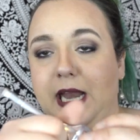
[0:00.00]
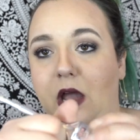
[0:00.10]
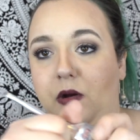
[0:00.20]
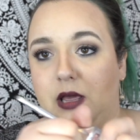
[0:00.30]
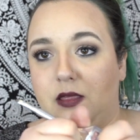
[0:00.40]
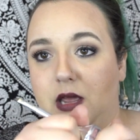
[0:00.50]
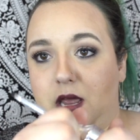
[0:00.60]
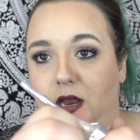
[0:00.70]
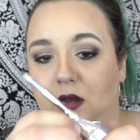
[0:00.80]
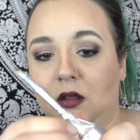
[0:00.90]
down and
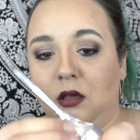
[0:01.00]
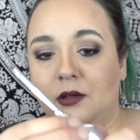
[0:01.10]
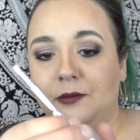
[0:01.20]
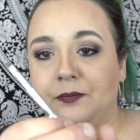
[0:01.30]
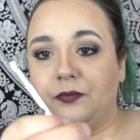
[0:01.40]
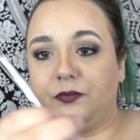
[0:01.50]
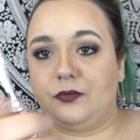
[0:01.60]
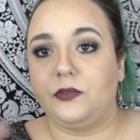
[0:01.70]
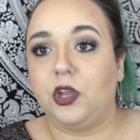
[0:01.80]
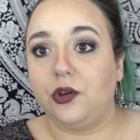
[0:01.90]
then
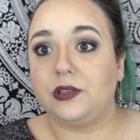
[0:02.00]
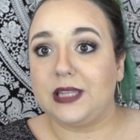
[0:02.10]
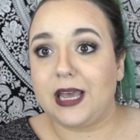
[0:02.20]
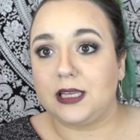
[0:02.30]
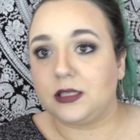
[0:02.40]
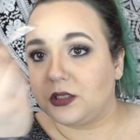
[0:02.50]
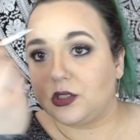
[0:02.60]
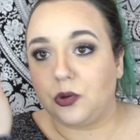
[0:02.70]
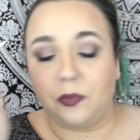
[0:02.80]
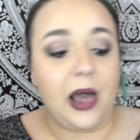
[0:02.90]
you use this
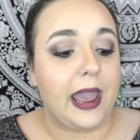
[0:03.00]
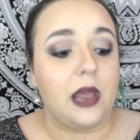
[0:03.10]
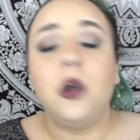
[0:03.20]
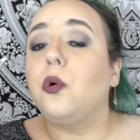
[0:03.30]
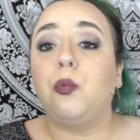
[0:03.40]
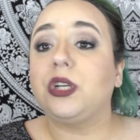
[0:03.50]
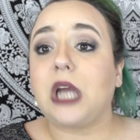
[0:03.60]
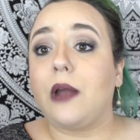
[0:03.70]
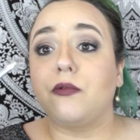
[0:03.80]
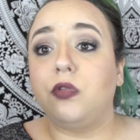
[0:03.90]
to apply it, which
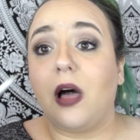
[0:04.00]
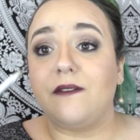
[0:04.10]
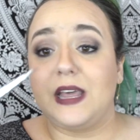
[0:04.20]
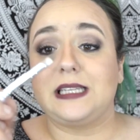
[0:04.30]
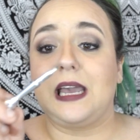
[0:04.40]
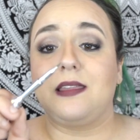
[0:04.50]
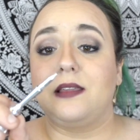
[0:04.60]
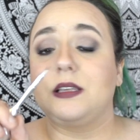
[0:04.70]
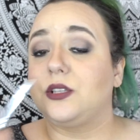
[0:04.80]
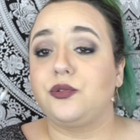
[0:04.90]
I love this. I
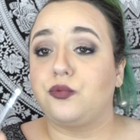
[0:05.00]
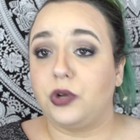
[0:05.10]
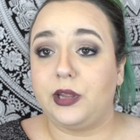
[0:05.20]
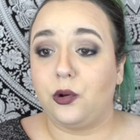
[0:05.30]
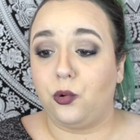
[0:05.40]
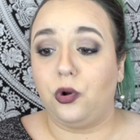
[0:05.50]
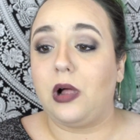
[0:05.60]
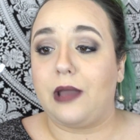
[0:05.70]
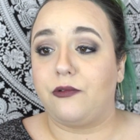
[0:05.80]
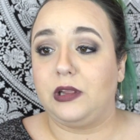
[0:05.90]
think this is really cool.
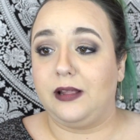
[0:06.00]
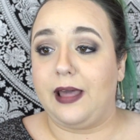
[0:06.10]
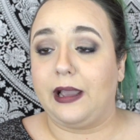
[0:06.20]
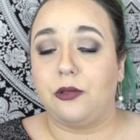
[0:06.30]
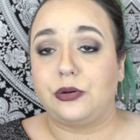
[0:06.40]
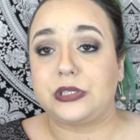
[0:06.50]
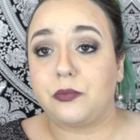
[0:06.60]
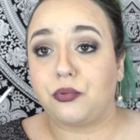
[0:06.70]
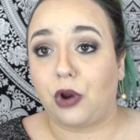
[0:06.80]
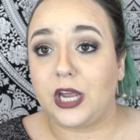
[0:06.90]
I really like how there's a
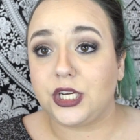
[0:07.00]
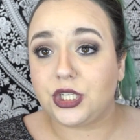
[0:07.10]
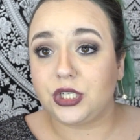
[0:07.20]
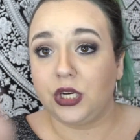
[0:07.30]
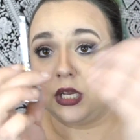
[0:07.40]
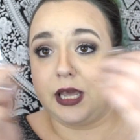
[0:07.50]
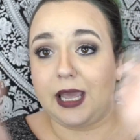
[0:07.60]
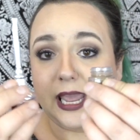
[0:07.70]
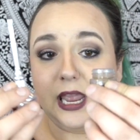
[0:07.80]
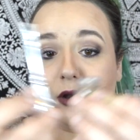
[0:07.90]
brush
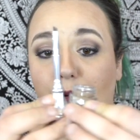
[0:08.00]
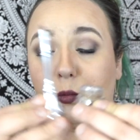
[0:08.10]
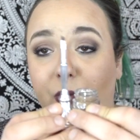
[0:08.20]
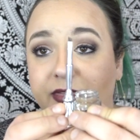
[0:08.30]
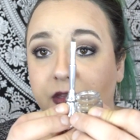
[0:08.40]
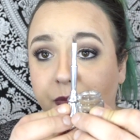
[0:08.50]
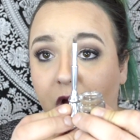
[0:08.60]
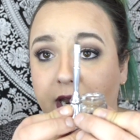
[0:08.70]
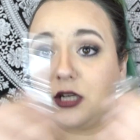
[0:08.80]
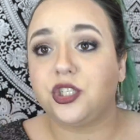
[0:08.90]
in with the
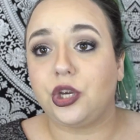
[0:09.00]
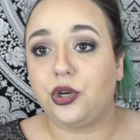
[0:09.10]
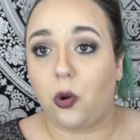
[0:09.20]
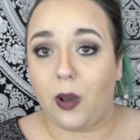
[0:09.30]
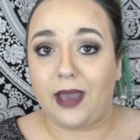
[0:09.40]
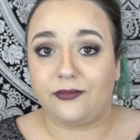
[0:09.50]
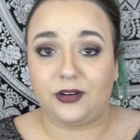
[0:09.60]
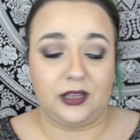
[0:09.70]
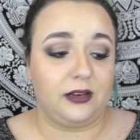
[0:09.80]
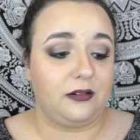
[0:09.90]
product so you don't have
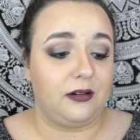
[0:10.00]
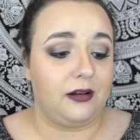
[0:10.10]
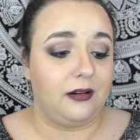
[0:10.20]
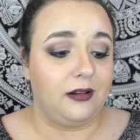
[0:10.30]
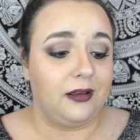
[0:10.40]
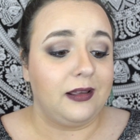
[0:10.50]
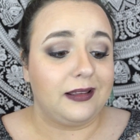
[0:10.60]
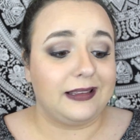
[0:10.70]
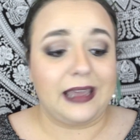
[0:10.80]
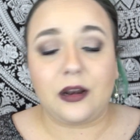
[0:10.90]
to
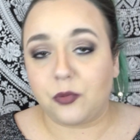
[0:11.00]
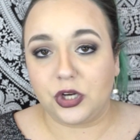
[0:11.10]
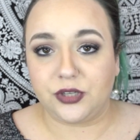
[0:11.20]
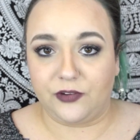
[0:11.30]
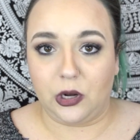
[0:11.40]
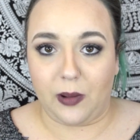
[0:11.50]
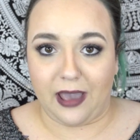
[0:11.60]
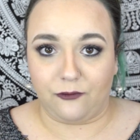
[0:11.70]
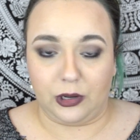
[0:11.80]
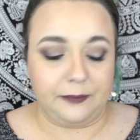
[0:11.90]
get a brush if you don't
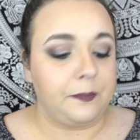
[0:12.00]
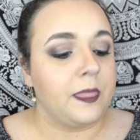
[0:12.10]
have one.